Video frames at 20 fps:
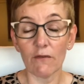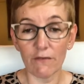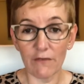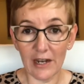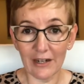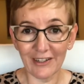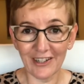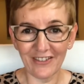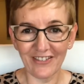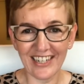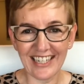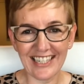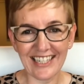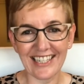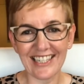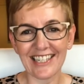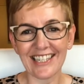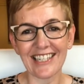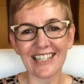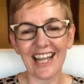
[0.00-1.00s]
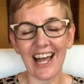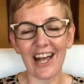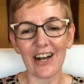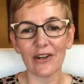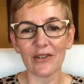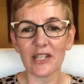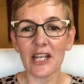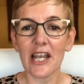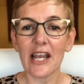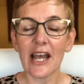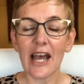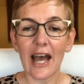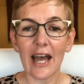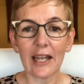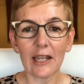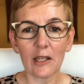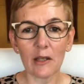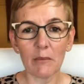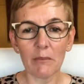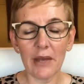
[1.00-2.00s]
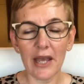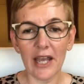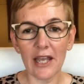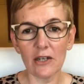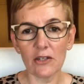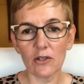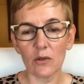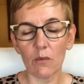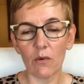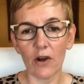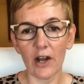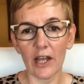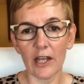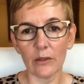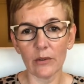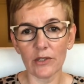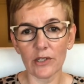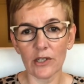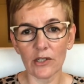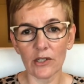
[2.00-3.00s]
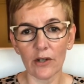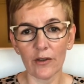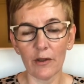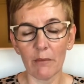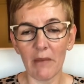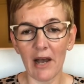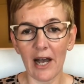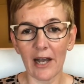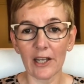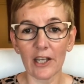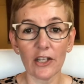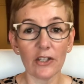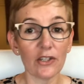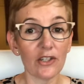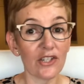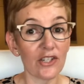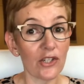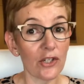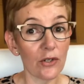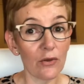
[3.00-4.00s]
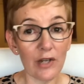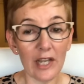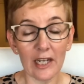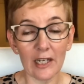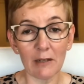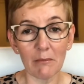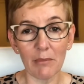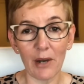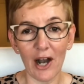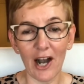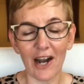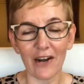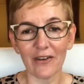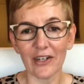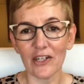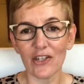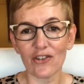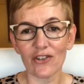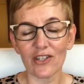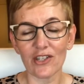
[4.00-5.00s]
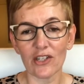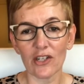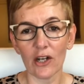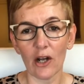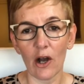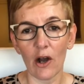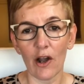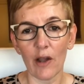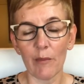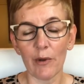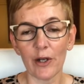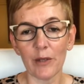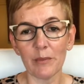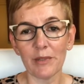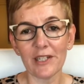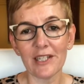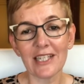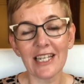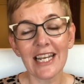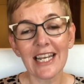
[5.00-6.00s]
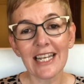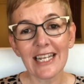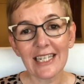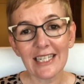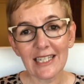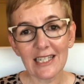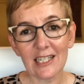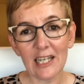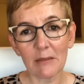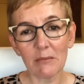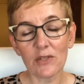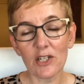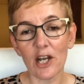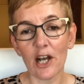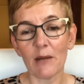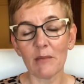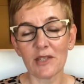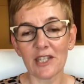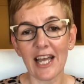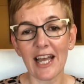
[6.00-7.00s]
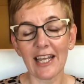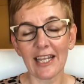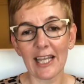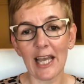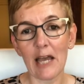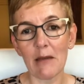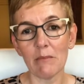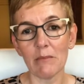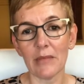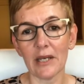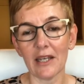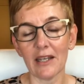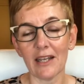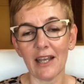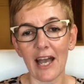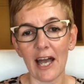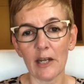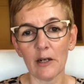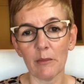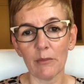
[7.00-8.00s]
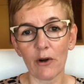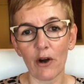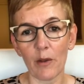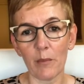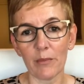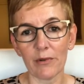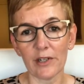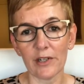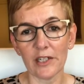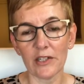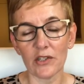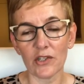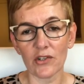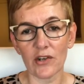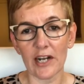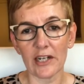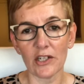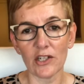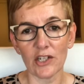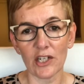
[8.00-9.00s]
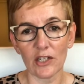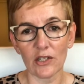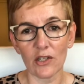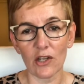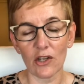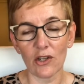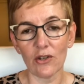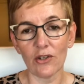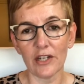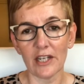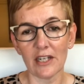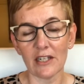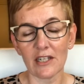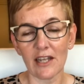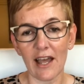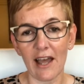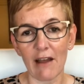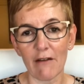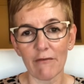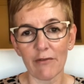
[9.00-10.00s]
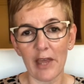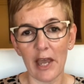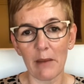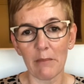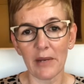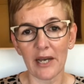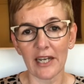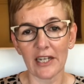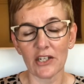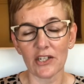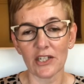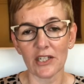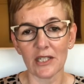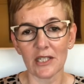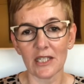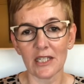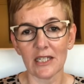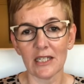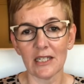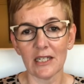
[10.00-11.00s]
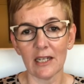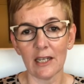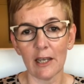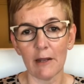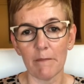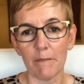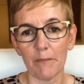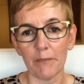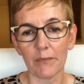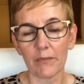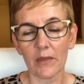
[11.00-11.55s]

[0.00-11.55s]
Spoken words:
very recent sales and compared to what else is on the market, you're still getting buyer interest at home opens, sometimes that can be an appropriate strategy. So you need to have that patience and dig in.